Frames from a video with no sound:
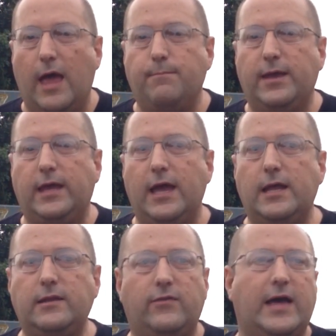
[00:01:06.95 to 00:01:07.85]
and
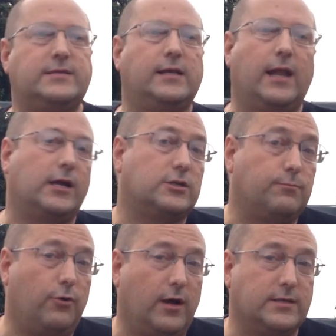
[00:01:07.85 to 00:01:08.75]
begin that selection
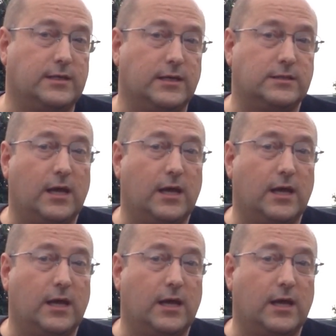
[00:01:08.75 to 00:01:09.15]
process.